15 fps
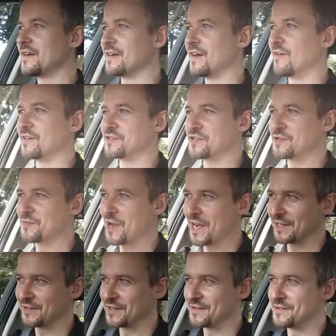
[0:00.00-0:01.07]
Now, I
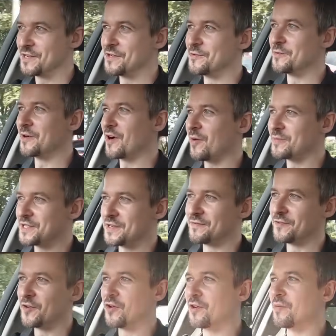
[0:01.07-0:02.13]
suspect that if you
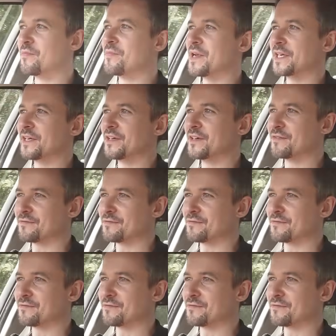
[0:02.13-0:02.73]
opted for bigger,